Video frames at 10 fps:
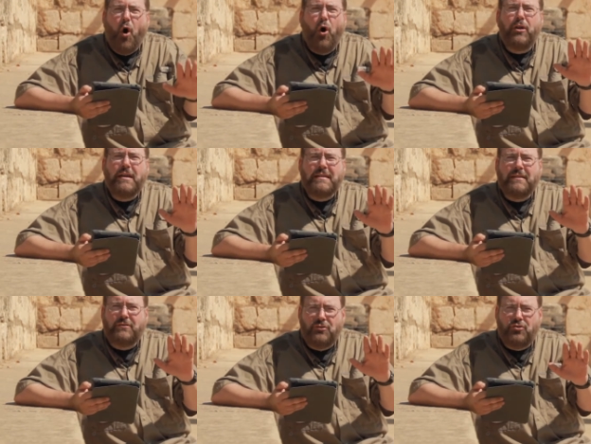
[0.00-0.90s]
All he
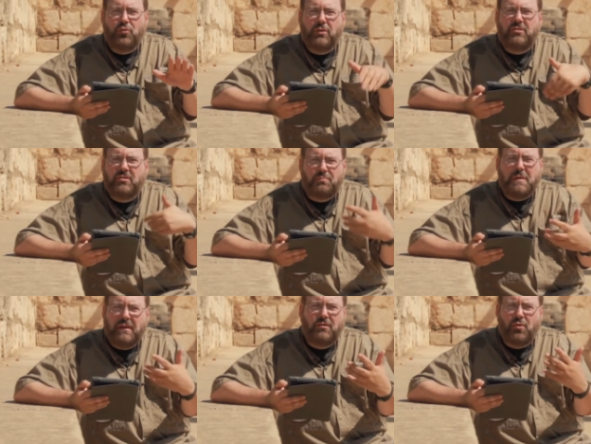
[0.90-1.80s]
needed to do was
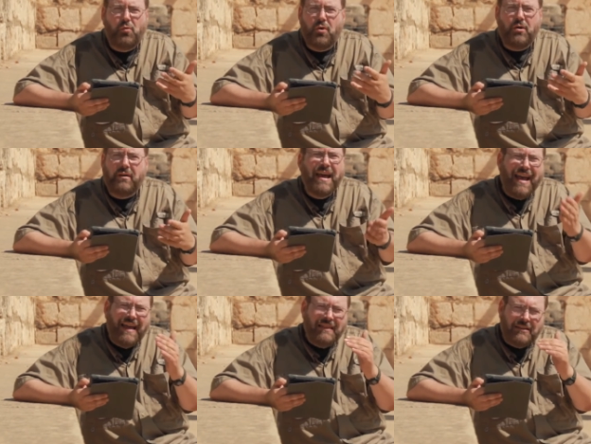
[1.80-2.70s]
speak the word,
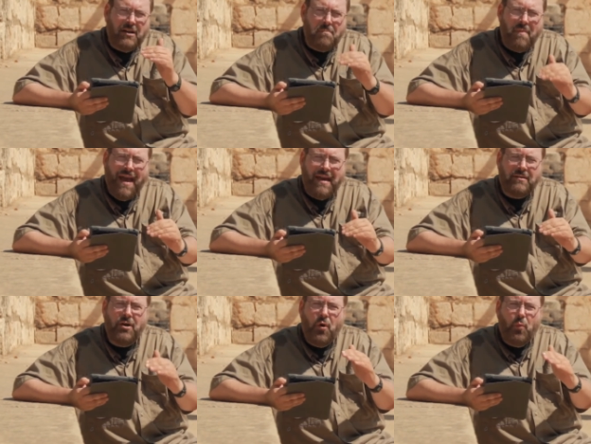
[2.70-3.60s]
and the
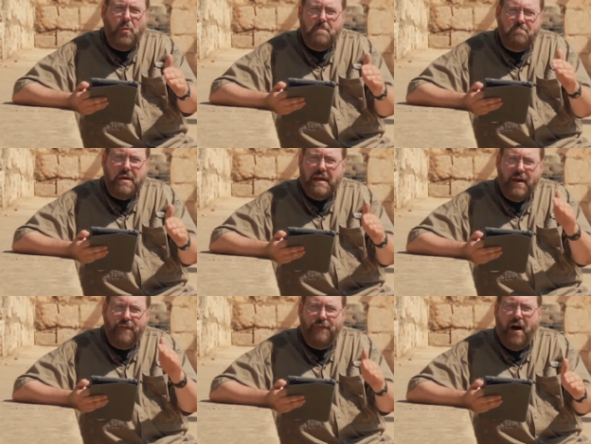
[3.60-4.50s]
command would be
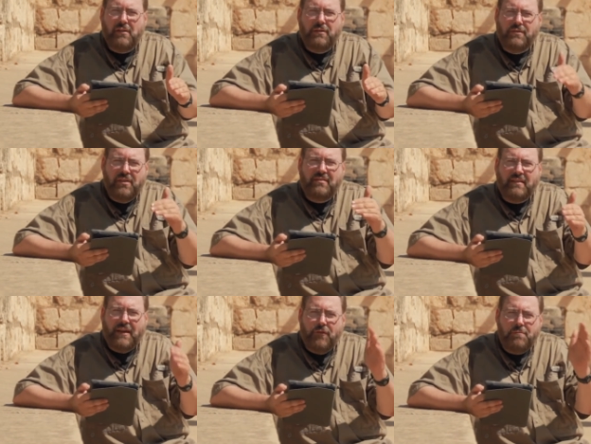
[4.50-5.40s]
followed. The
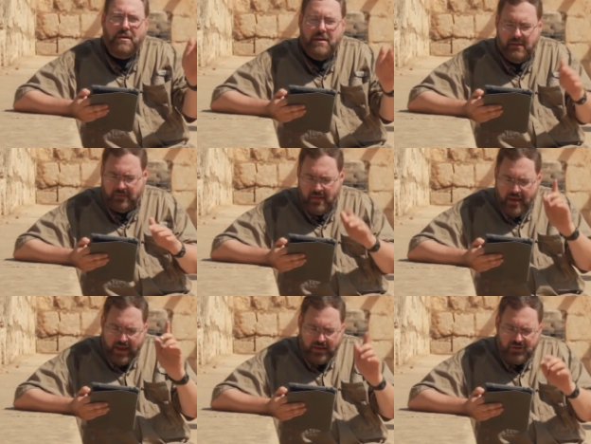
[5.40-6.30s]
slave would be healed.
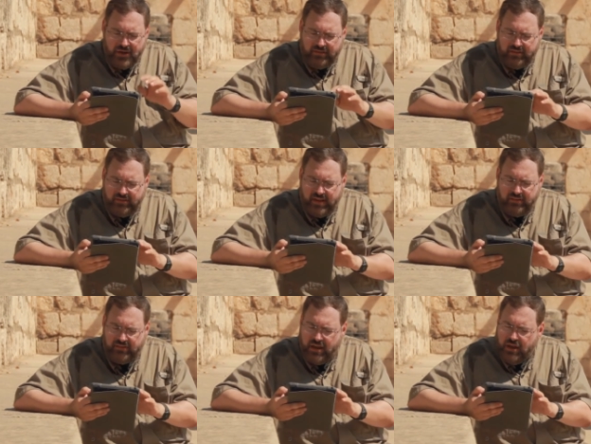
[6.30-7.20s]
And Jesus
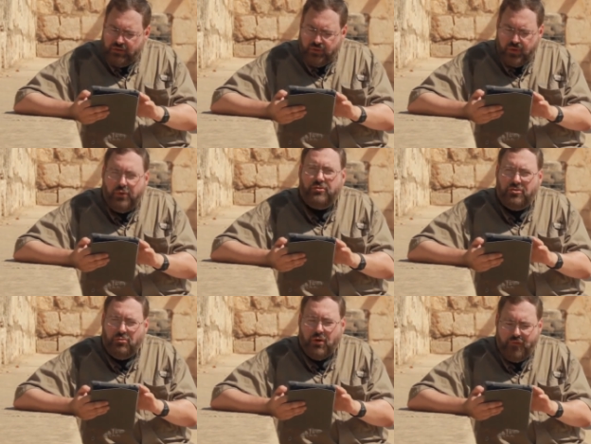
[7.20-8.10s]
says to those
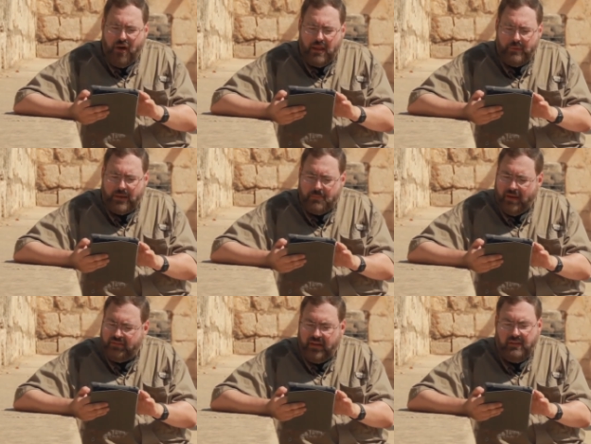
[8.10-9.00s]
who were following him,
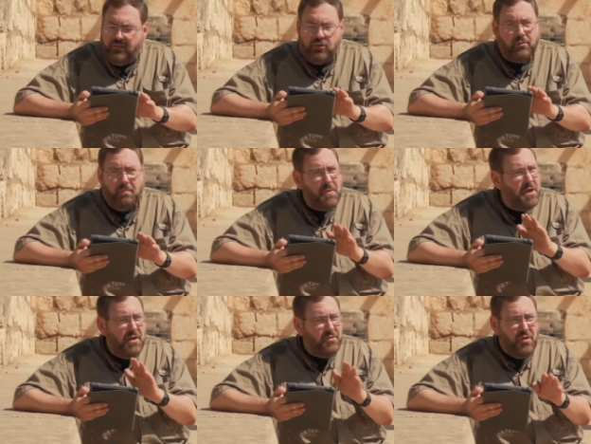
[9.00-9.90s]
I say to you,
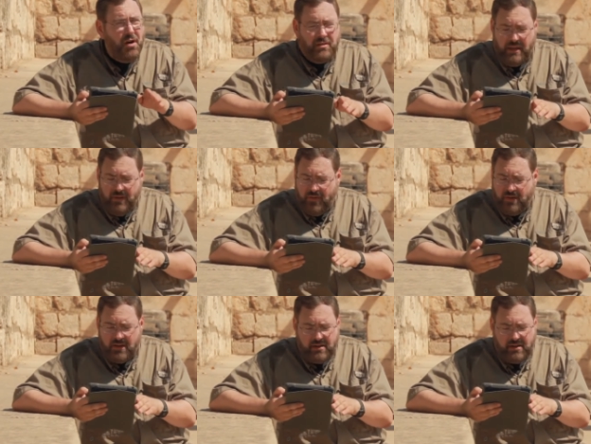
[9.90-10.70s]
not even in